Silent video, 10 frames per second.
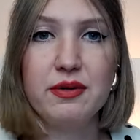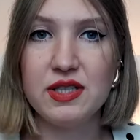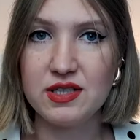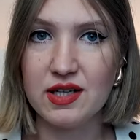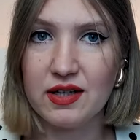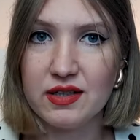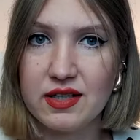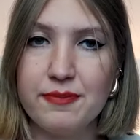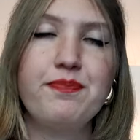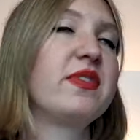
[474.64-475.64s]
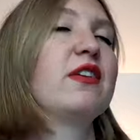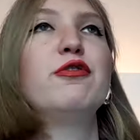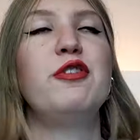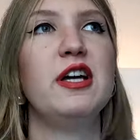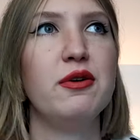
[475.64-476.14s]
very dark,
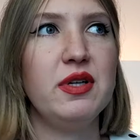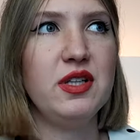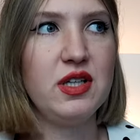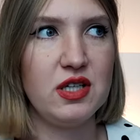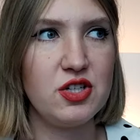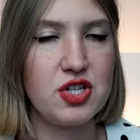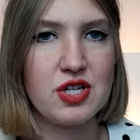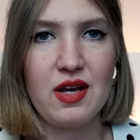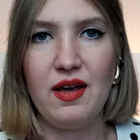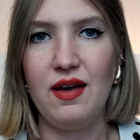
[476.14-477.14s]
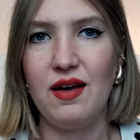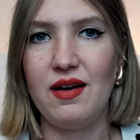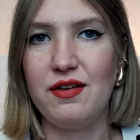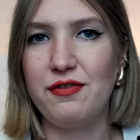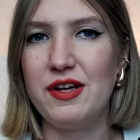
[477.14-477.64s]
very niche,
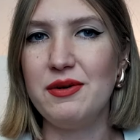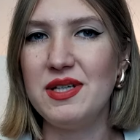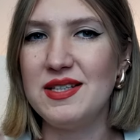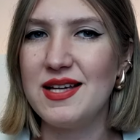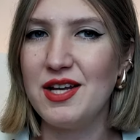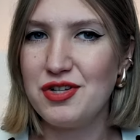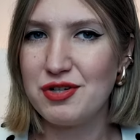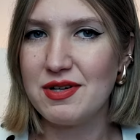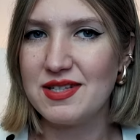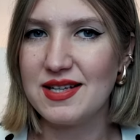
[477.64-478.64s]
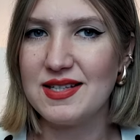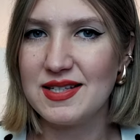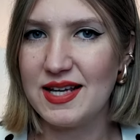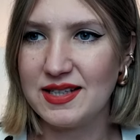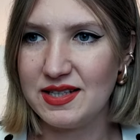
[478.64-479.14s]
very dangerous
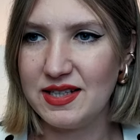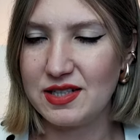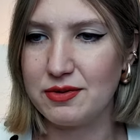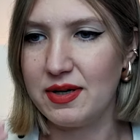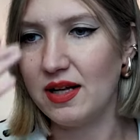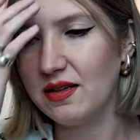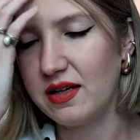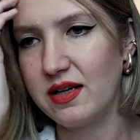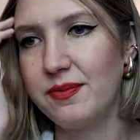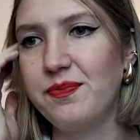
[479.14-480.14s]
and sexy as well.